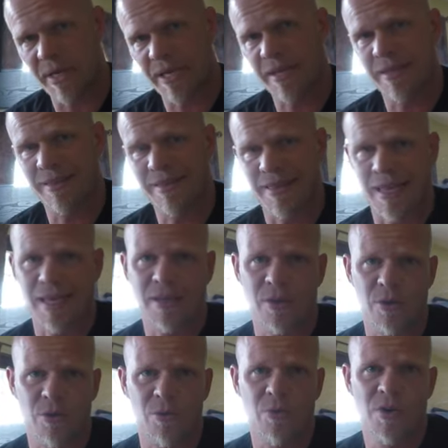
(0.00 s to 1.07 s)
big
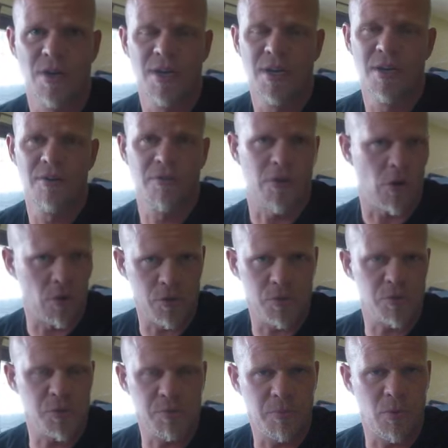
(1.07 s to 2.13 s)
thank you for all
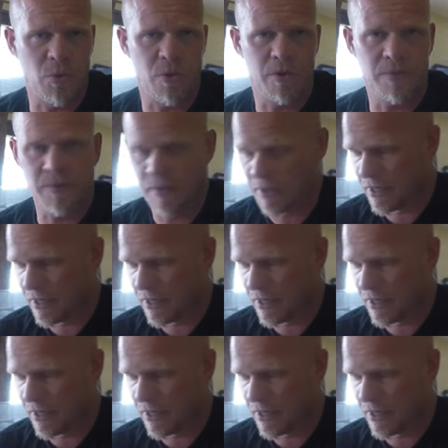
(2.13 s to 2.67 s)
your support.